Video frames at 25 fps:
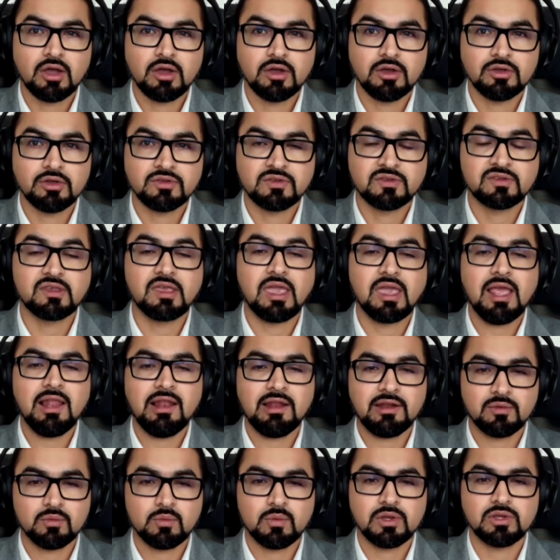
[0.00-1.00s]
scale
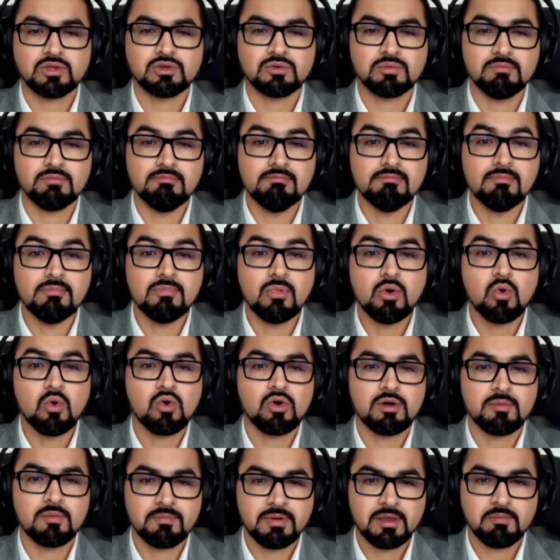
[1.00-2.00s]
at which
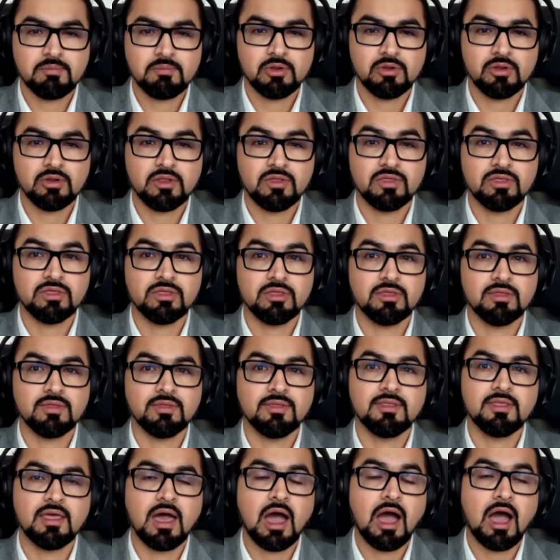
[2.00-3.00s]
more people and
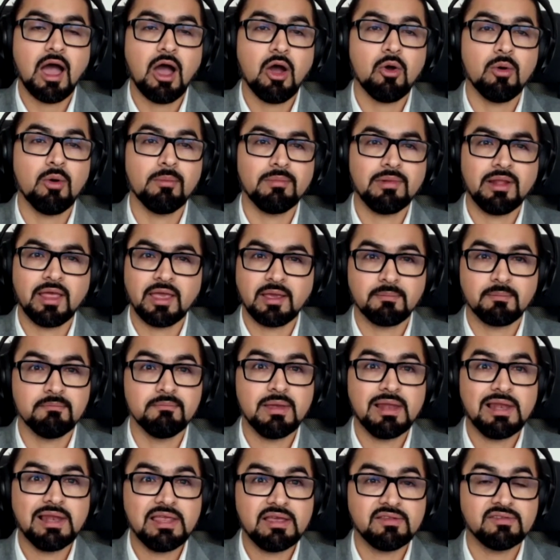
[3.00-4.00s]
how like
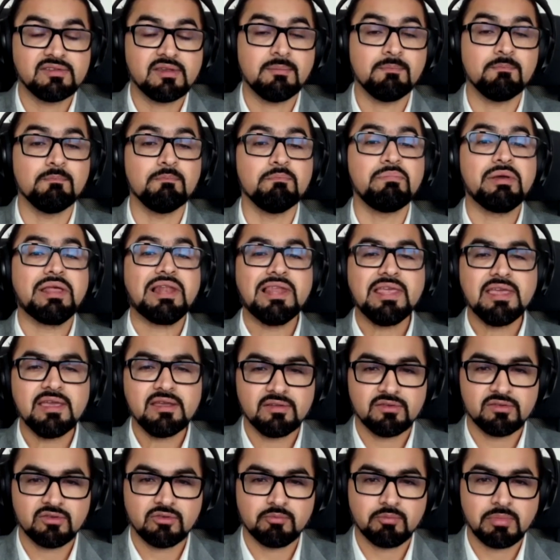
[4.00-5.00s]
millions and
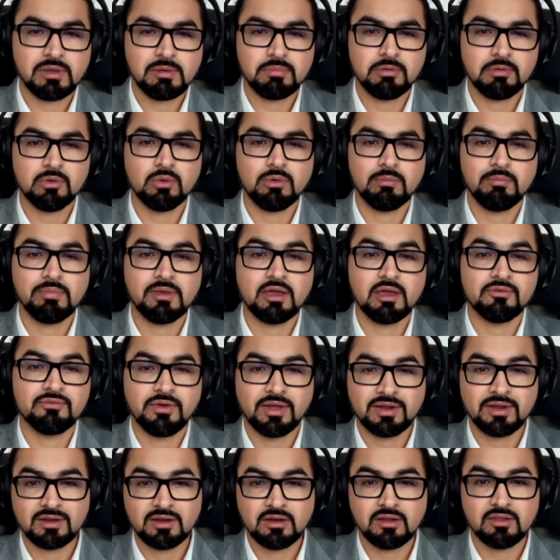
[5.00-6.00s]
billions of people will be
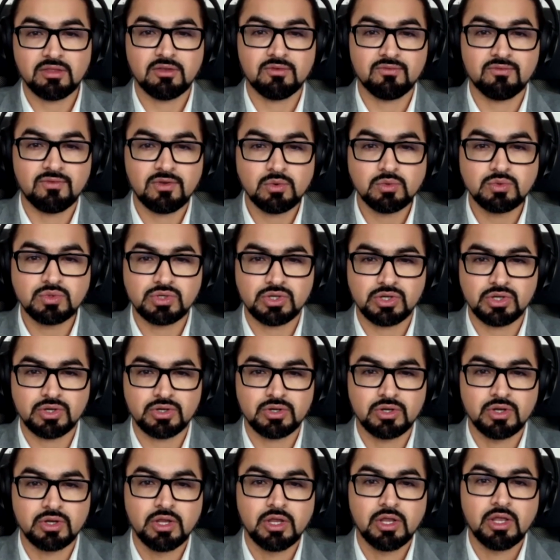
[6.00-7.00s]
affected in the future
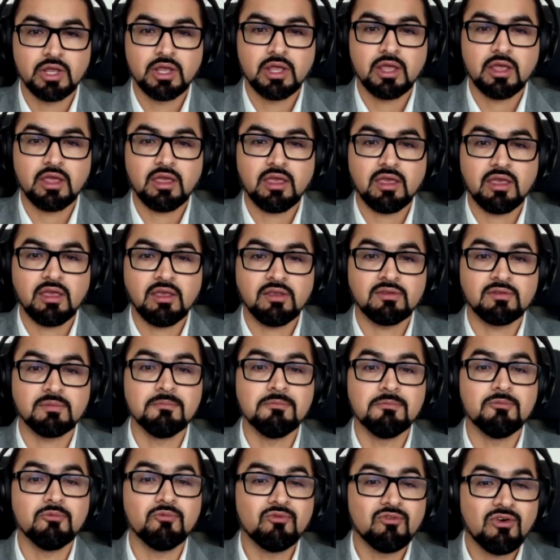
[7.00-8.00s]
is
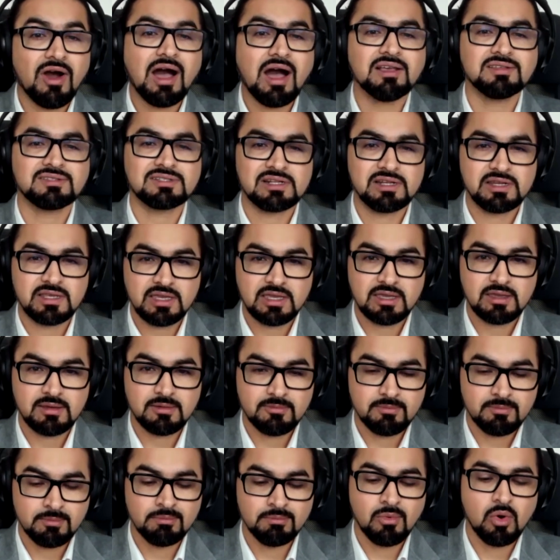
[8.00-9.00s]
vastly
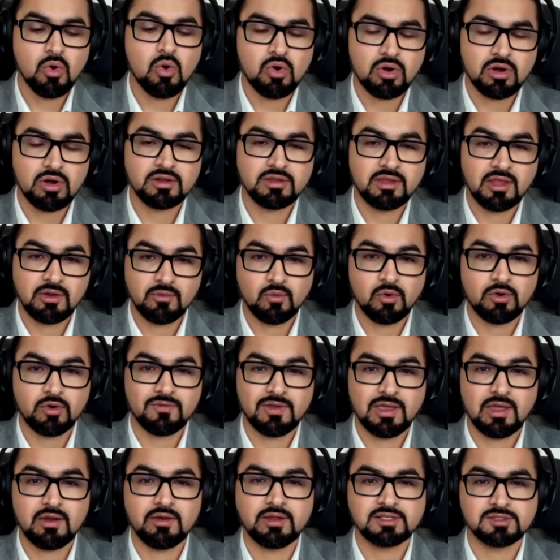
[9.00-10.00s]
more than what we
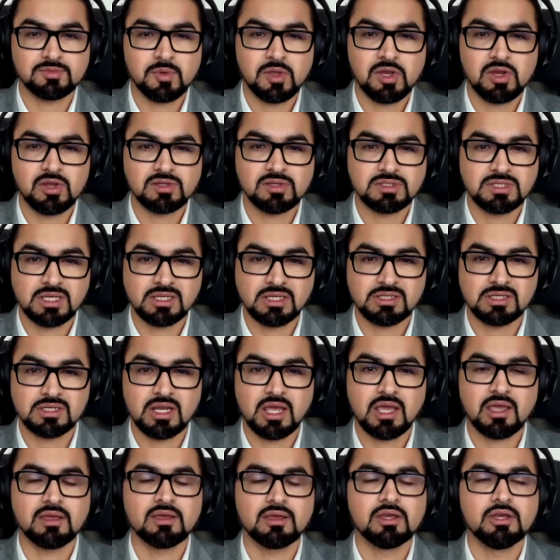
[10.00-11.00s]
are experiencing
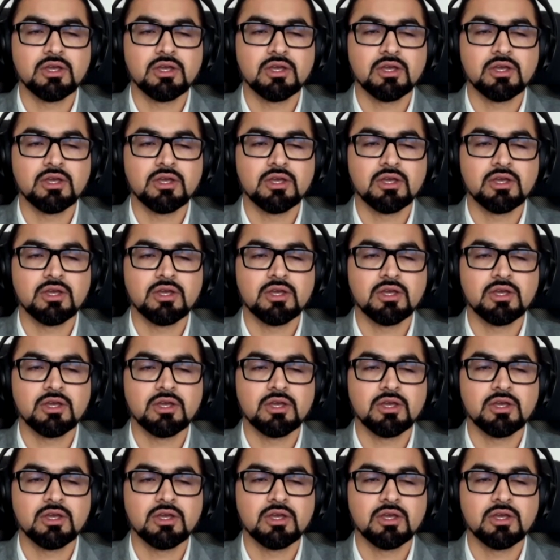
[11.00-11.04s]
today.